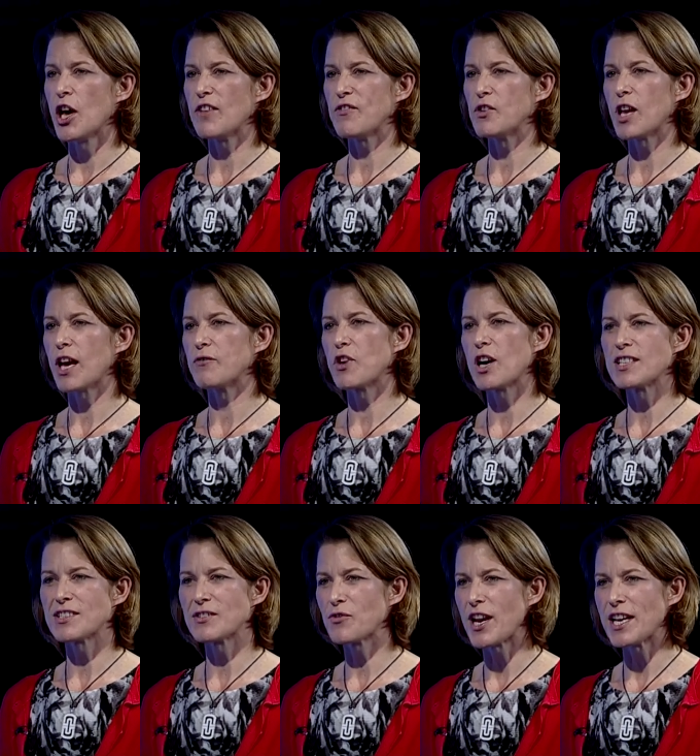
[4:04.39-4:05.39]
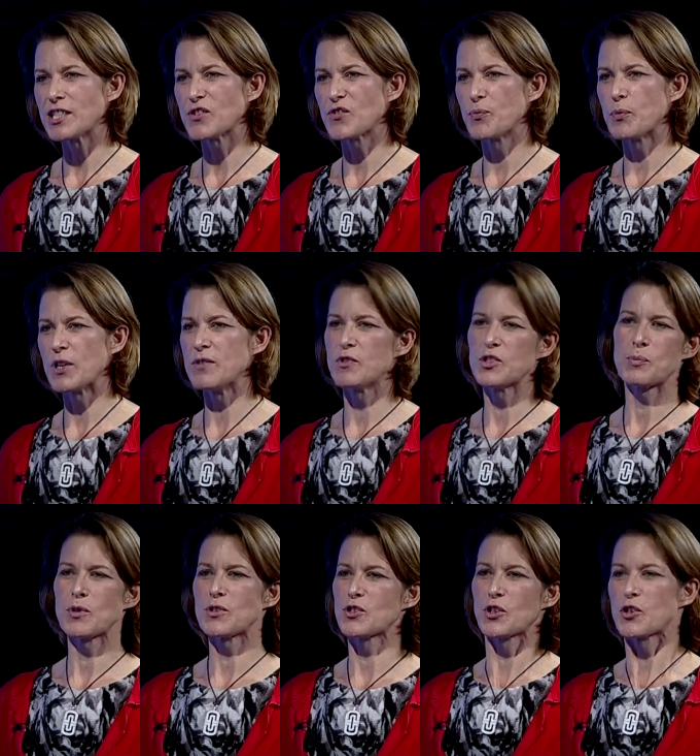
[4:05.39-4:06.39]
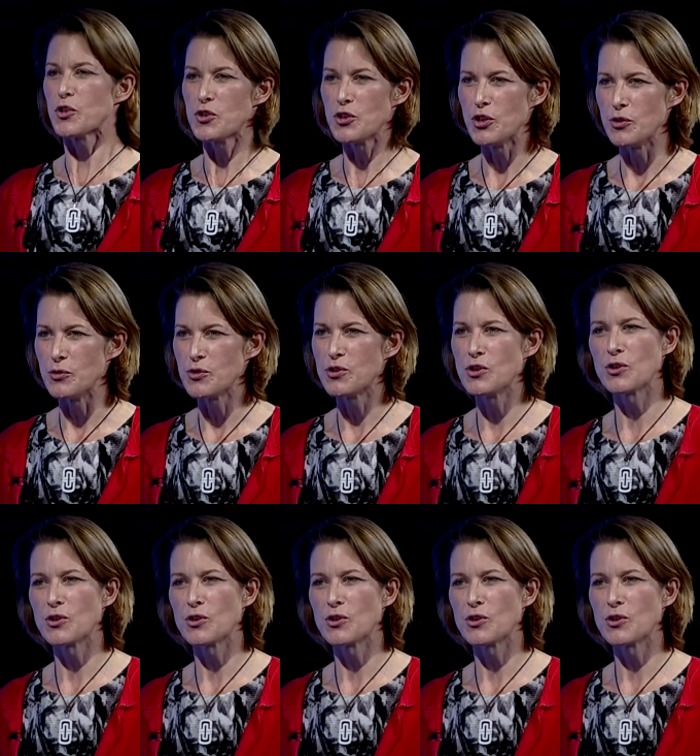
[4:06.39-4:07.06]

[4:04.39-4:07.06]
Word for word: if you like, rising rates in response to good news,